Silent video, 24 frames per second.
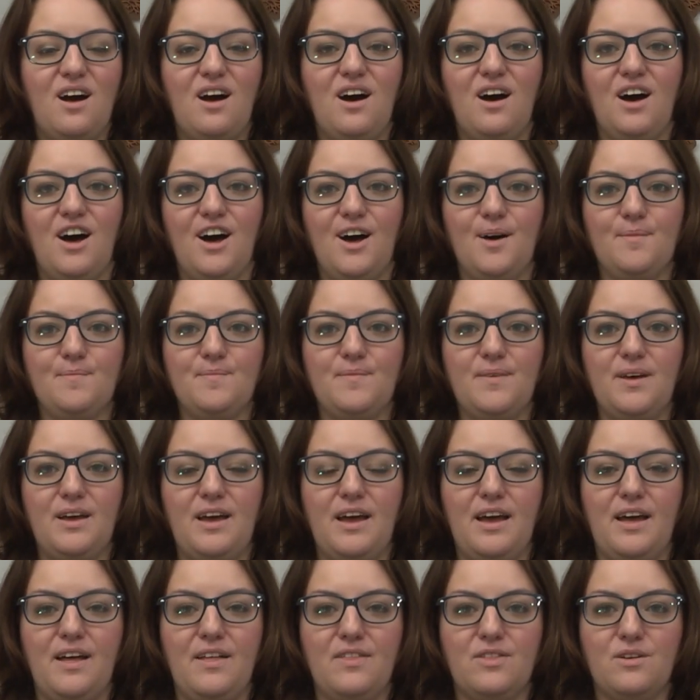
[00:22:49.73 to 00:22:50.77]

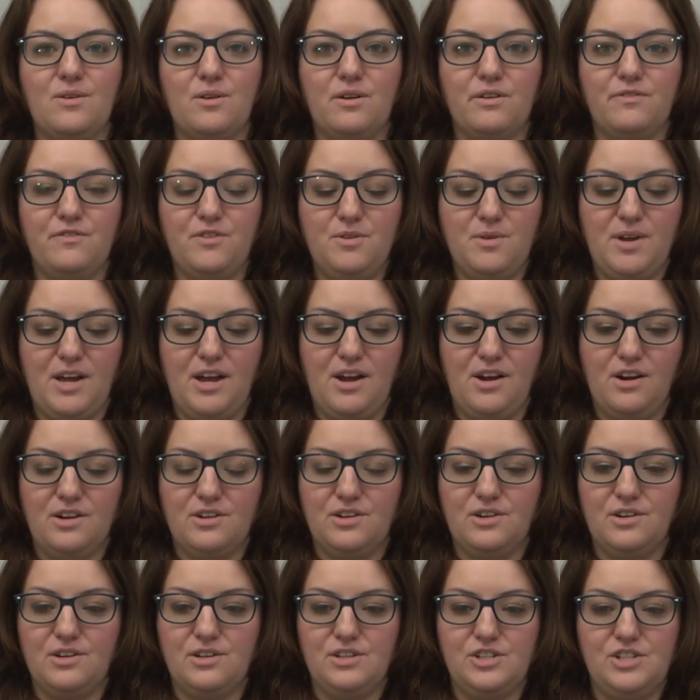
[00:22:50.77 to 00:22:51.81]
And there were a few
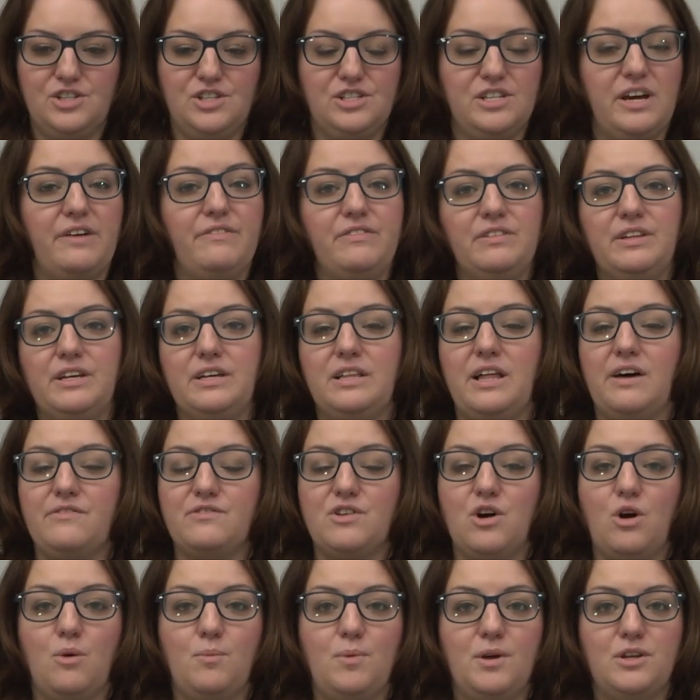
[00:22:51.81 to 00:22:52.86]
characters she definitely
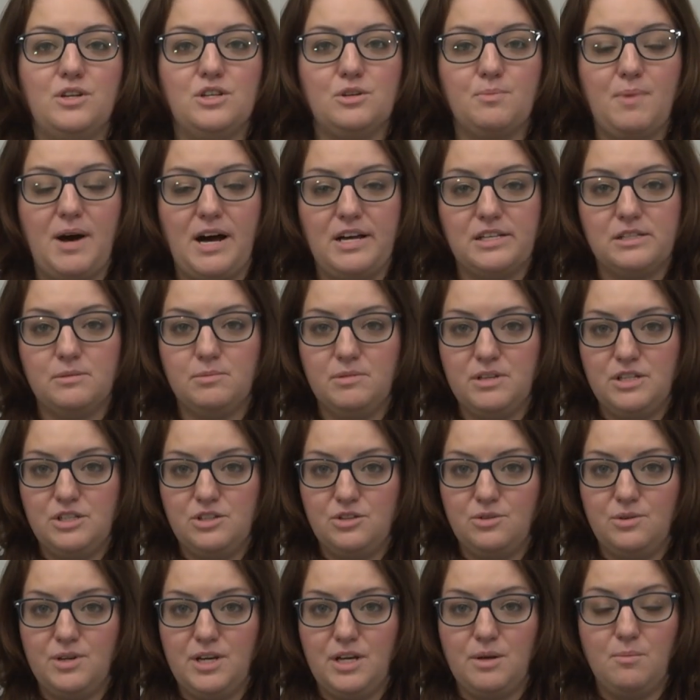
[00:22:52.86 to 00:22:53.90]
left open to possibly
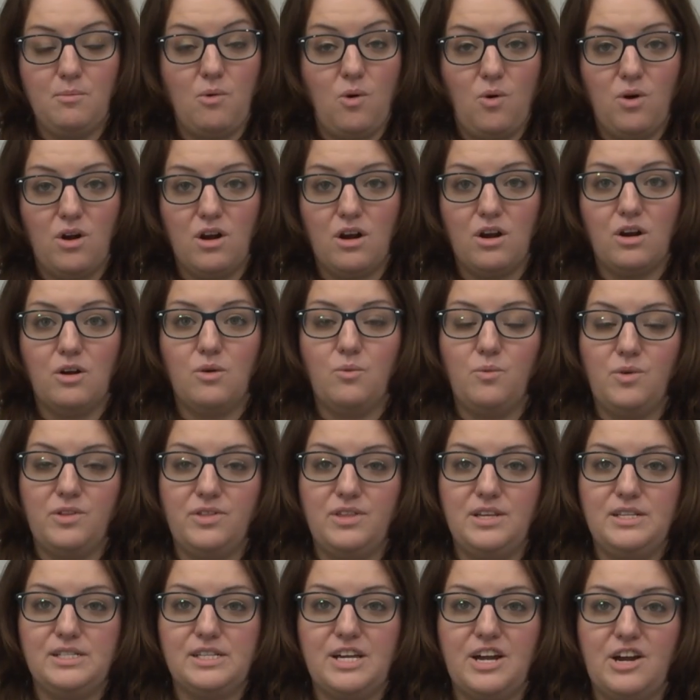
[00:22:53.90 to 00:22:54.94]
doing more
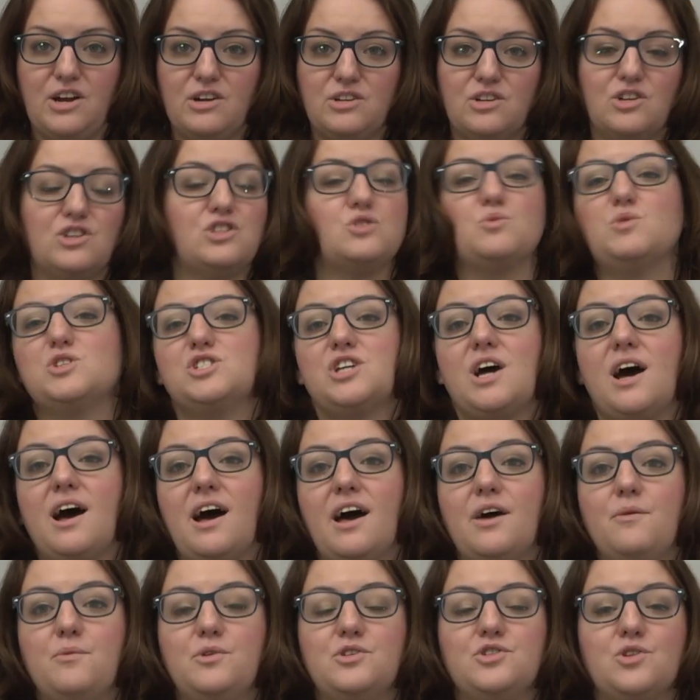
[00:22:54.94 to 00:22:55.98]
with these characters, which
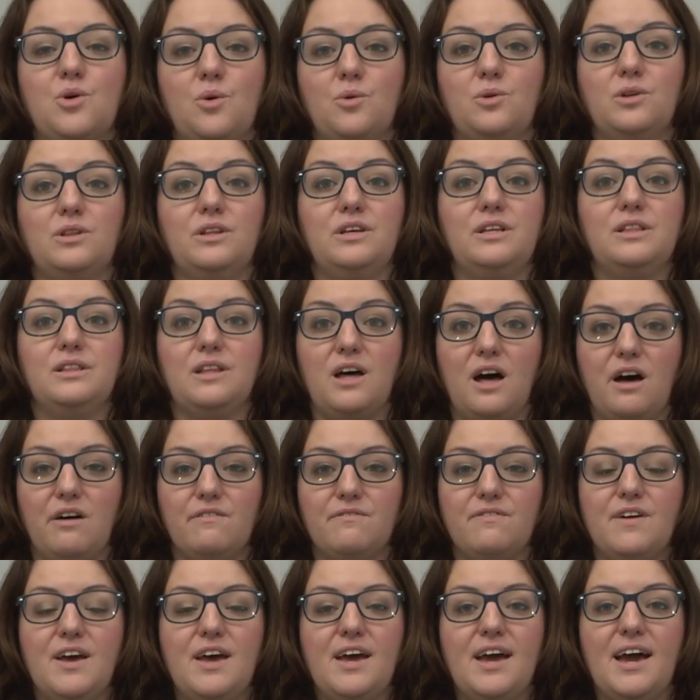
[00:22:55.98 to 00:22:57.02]
I would totally
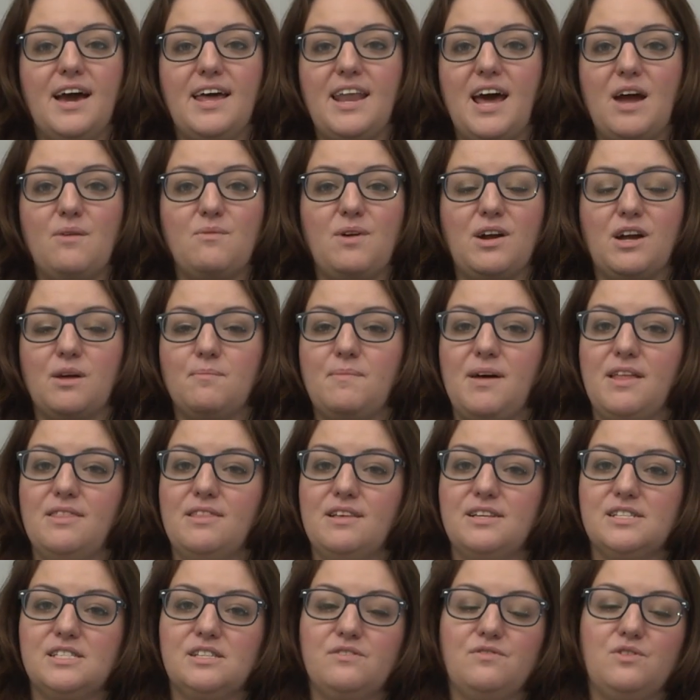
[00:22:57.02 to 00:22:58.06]
love. And I recommend
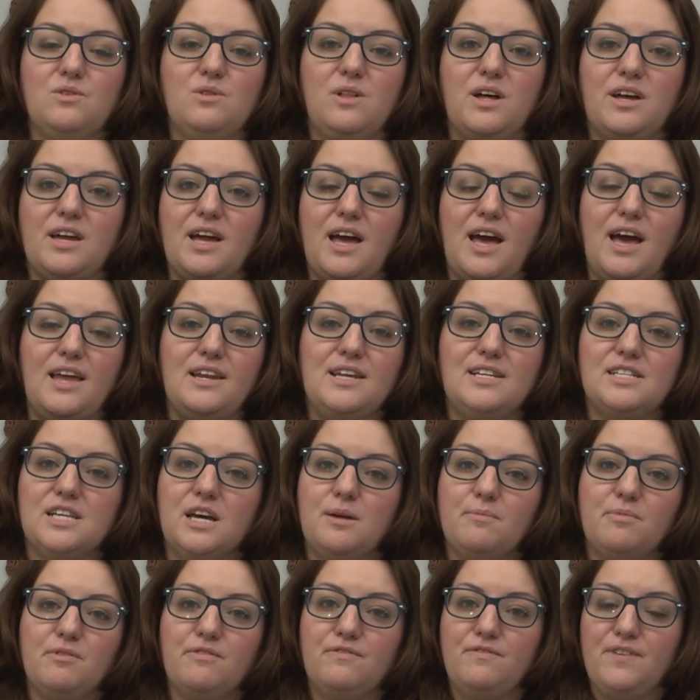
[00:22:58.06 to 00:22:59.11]
this if you like any
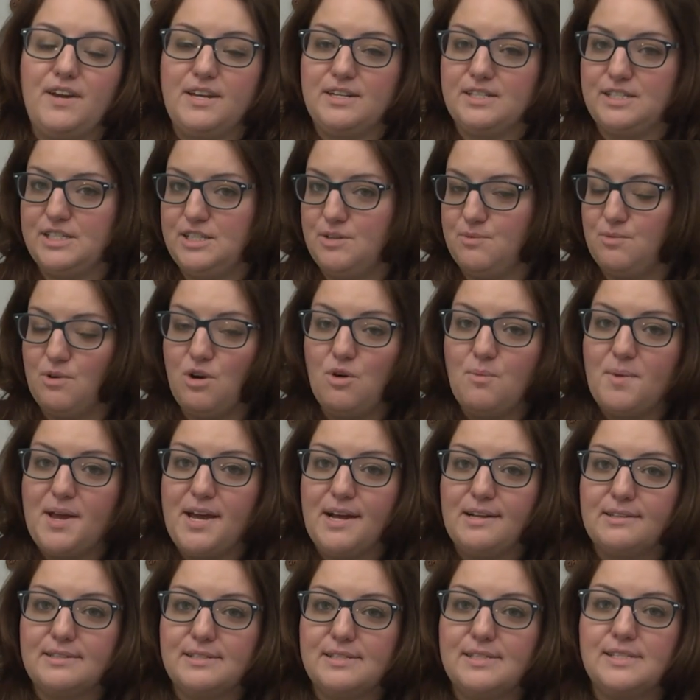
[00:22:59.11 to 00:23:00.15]
type of fantasy
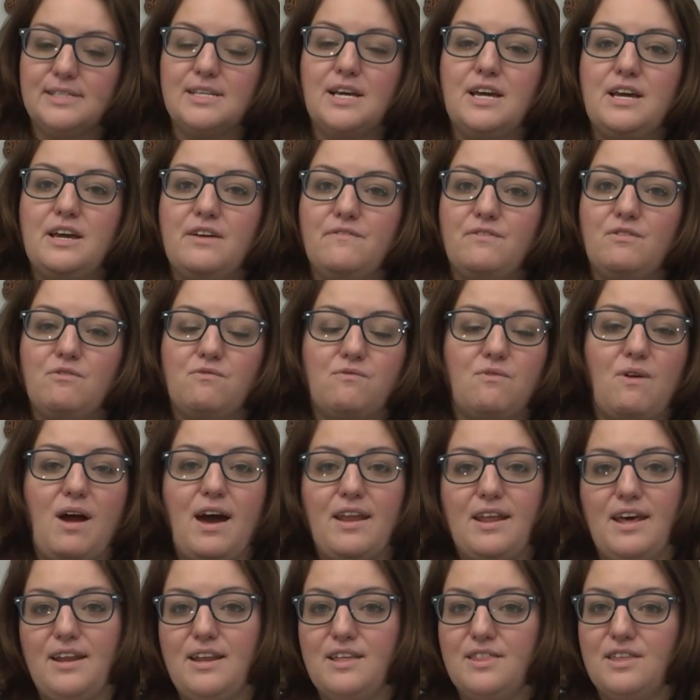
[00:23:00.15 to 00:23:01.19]
romance. If you've
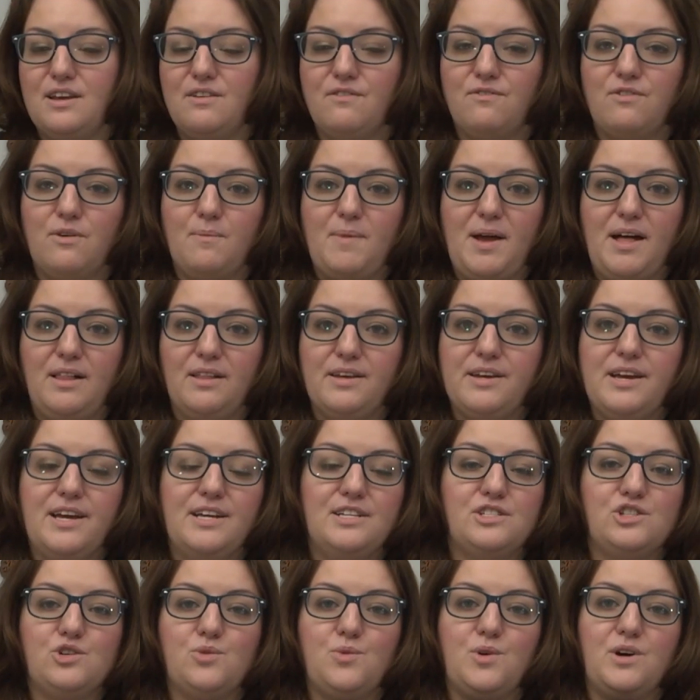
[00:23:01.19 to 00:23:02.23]
read anything from Ali
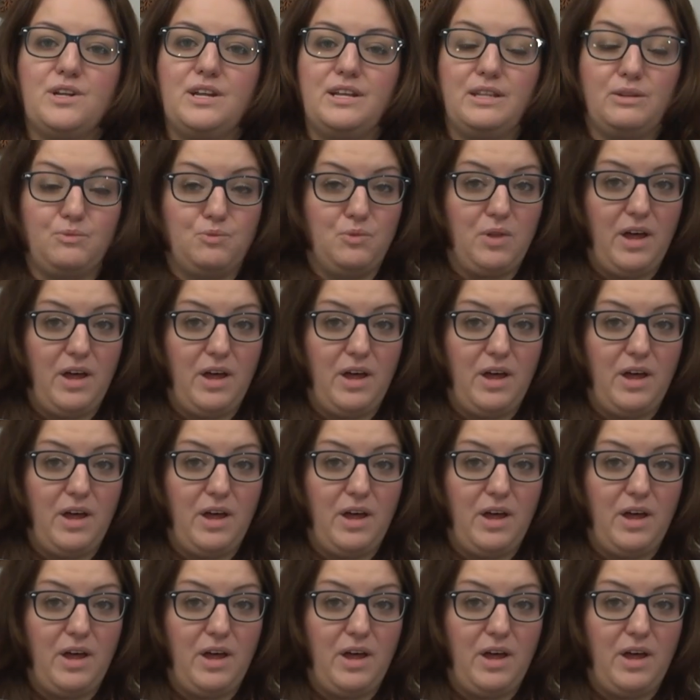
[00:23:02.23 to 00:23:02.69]
Hazelwood and